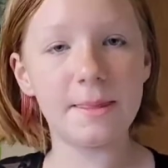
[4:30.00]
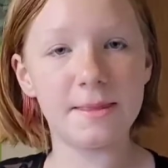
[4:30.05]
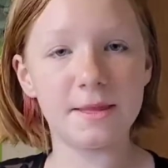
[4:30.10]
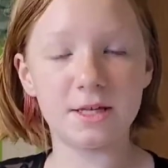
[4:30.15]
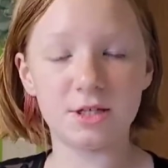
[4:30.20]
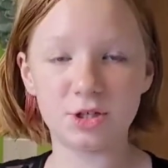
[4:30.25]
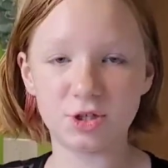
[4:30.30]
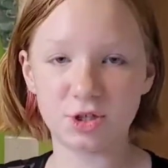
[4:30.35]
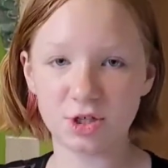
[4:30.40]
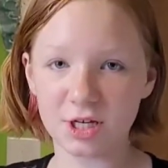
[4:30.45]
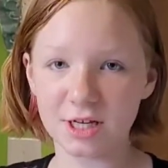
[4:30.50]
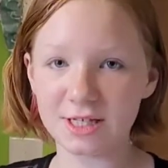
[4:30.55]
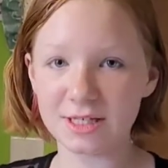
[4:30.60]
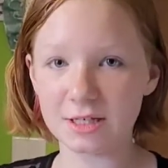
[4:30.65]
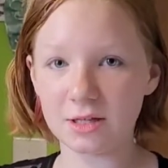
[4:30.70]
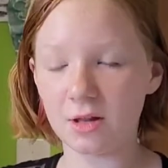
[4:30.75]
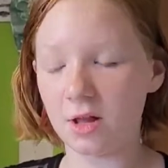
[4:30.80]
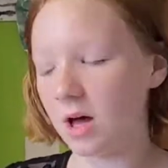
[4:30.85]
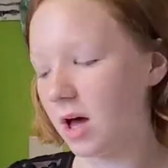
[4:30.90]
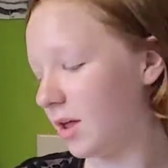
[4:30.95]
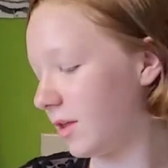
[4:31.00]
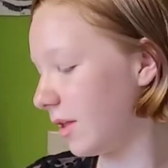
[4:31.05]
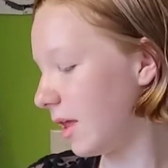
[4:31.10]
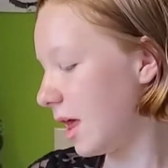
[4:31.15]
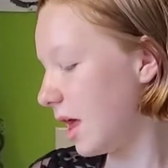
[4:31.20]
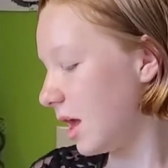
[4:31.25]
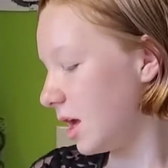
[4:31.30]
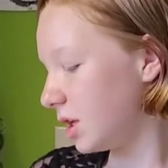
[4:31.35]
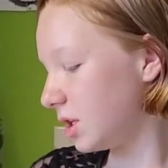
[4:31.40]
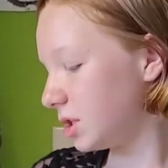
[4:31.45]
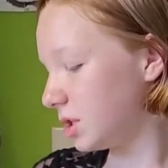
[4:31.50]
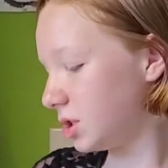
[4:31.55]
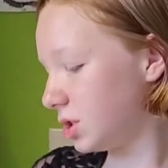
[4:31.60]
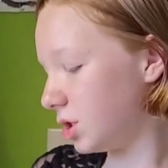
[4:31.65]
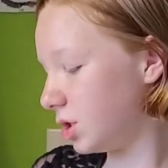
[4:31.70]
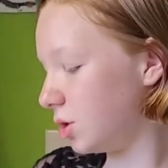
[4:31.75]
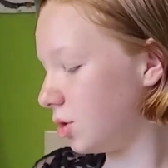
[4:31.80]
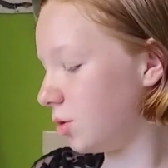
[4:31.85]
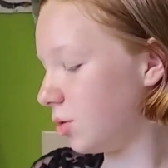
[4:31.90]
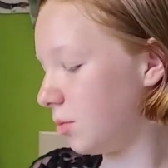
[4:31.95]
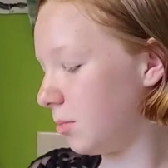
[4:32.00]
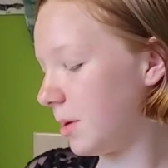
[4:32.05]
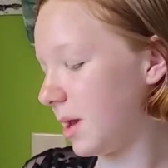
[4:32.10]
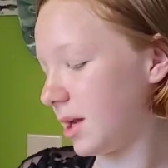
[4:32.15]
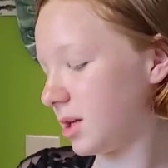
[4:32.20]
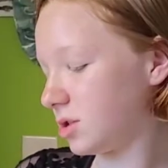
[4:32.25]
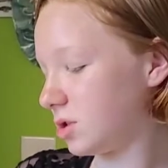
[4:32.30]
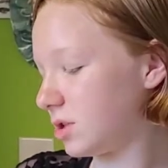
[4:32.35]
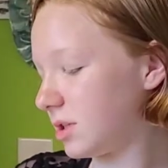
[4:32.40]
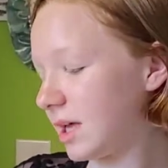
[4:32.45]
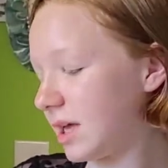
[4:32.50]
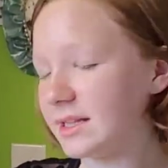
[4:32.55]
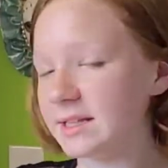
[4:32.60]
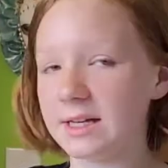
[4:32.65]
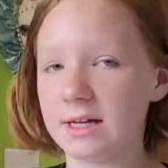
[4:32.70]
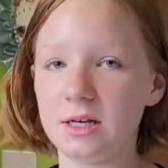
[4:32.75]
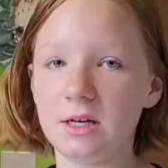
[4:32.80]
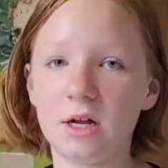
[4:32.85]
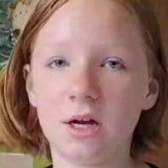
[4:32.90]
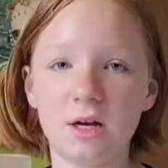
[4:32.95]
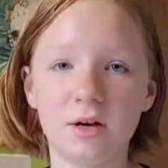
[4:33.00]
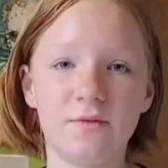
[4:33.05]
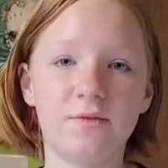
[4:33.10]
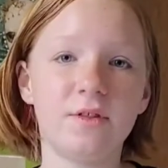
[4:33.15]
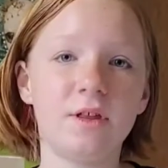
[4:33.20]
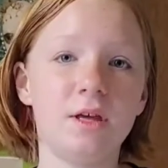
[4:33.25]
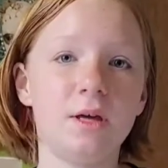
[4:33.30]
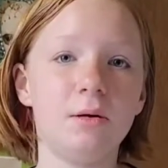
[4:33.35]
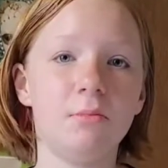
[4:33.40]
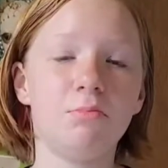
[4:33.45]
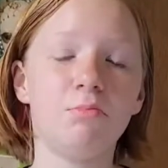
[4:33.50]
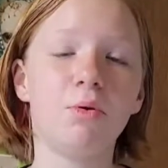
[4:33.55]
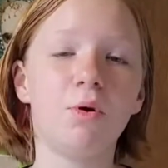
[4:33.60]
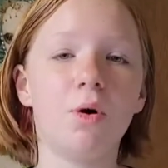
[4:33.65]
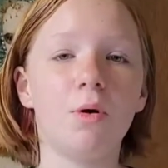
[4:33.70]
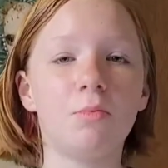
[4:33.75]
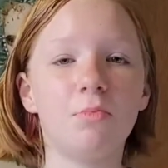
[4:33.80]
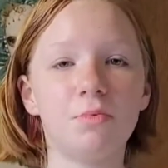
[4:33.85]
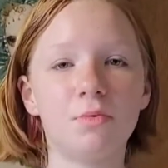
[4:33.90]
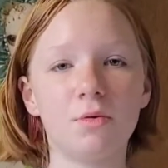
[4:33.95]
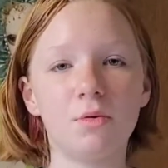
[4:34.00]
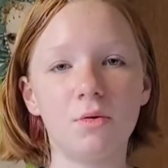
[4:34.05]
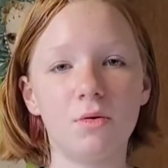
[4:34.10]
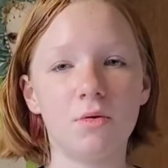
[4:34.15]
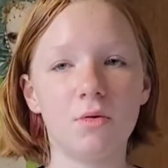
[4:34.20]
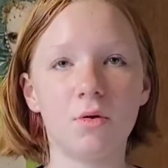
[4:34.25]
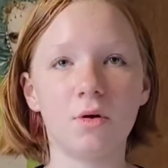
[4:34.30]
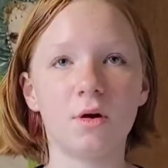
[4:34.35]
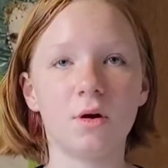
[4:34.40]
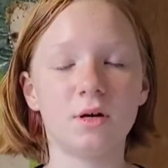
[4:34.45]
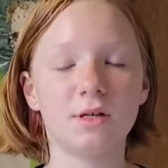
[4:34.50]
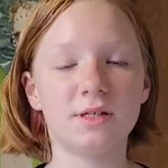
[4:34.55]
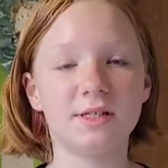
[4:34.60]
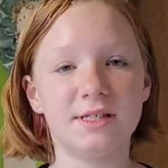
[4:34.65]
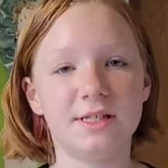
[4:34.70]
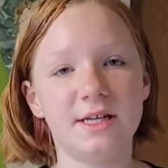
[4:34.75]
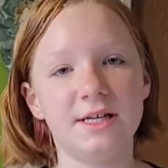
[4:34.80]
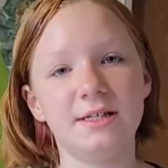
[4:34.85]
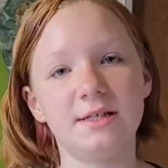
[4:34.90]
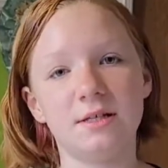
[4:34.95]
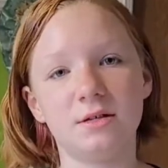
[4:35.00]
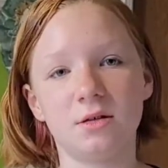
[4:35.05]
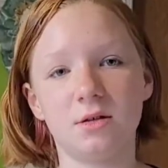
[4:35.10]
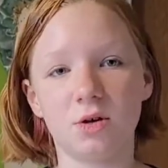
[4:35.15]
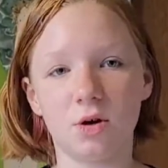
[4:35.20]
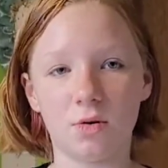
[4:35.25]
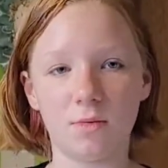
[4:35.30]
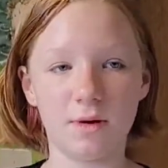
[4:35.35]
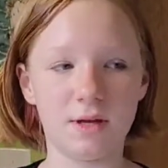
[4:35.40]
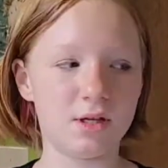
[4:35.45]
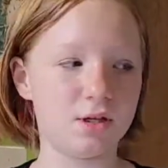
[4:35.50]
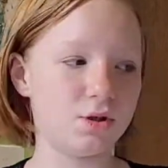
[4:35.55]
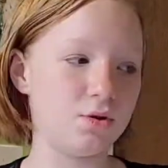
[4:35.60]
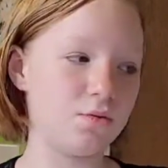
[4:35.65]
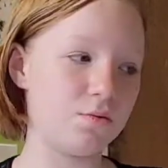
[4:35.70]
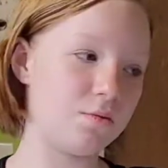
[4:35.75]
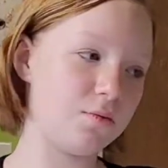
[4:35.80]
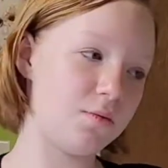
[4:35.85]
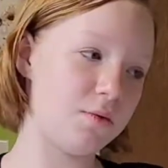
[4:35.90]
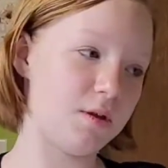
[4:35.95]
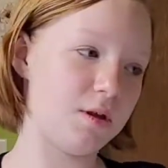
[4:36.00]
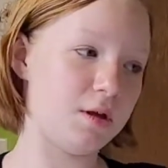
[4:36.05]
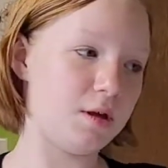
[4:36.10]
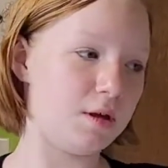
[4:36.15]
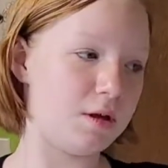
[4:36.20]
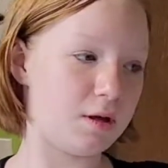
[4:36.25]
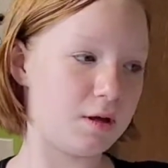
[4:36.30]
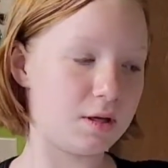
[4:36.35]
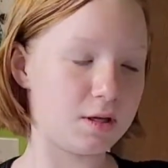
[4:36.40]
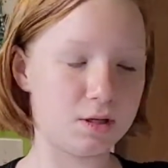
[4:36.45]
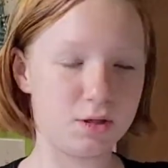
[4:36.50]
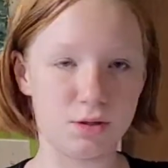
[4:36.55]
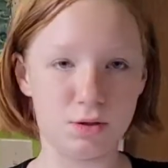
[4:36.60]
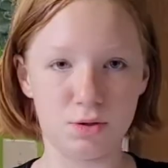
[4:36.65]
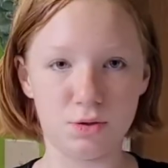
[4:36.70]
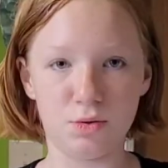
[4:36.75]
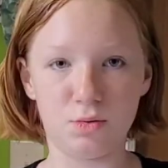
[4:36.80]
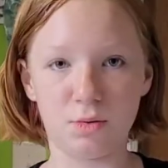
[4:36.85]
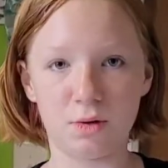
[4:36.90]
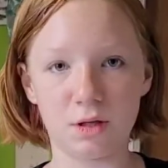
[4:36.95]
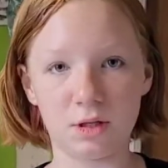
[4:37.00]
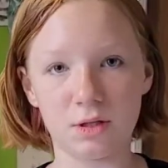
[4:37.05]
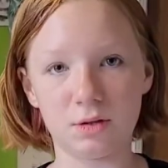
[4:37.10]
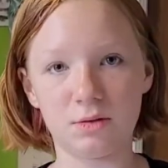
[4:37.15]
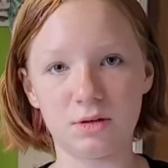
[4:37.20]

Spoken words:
this cheesecloth to make sure that none of the pulp or seeds go into our little